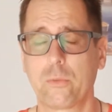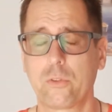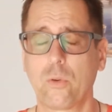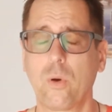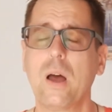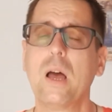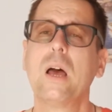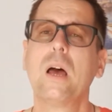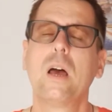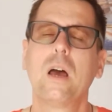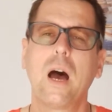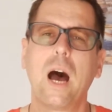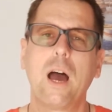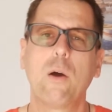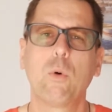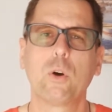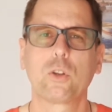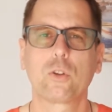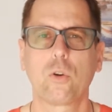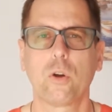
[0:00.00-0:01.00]
So I
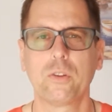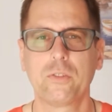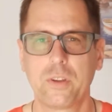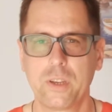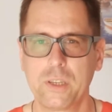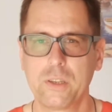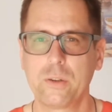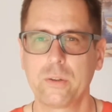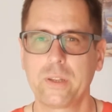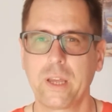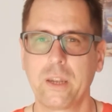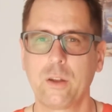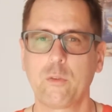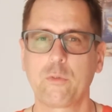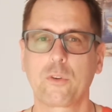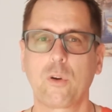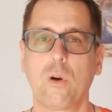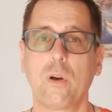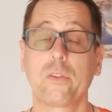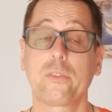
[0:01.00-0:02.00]
would continue then,
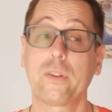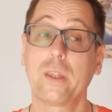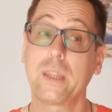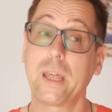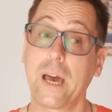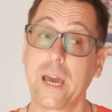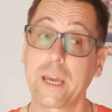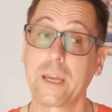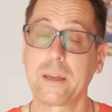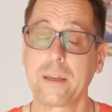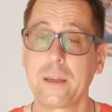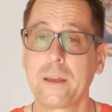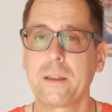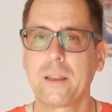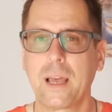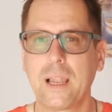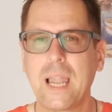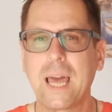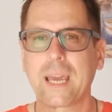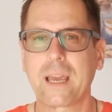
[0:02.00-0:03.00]
of course, that I,
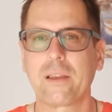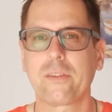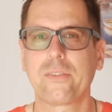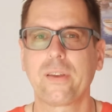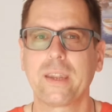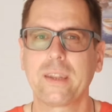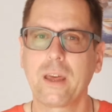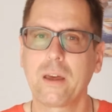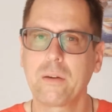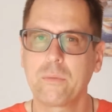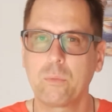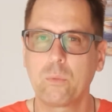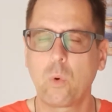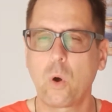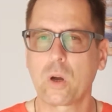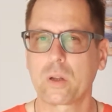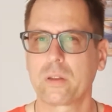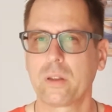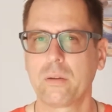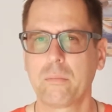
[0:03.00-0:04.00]
like I said, I
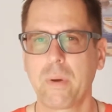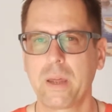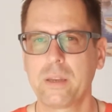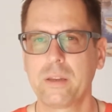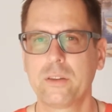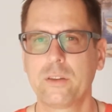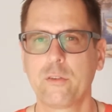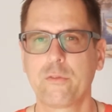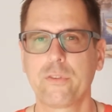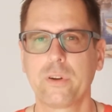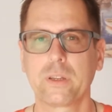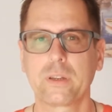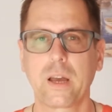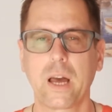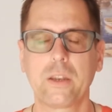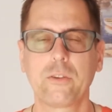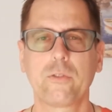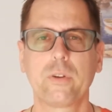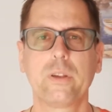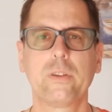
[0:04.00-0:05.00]
worked in many different
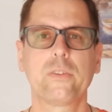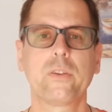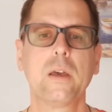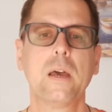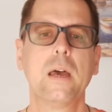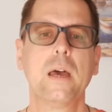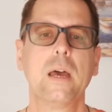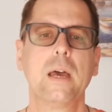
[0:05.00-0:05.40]
countries.